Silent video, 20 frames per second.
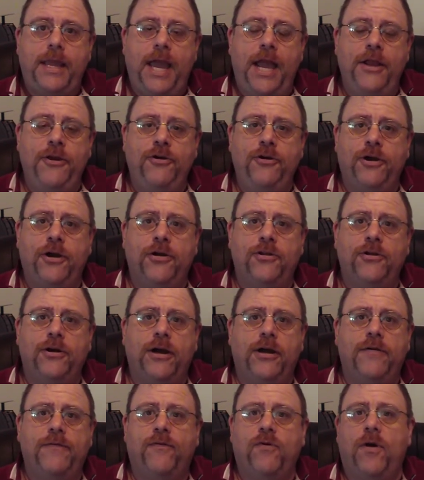and you can
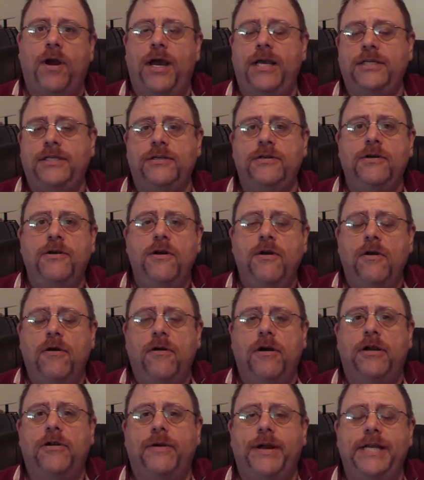look under Verizon
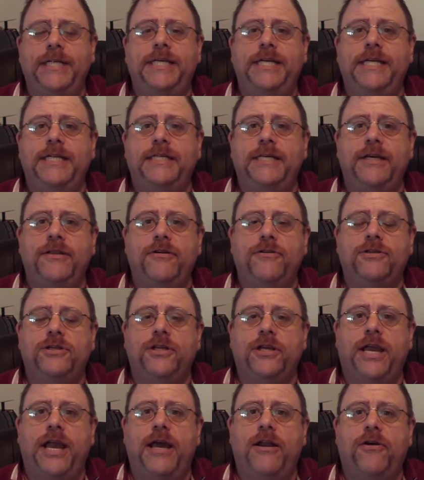or under AT&T, those are
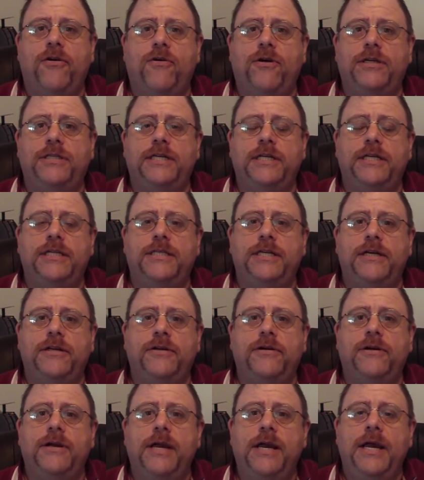the categories that it's
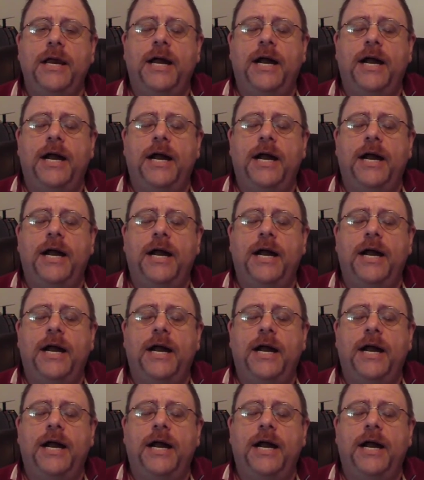under,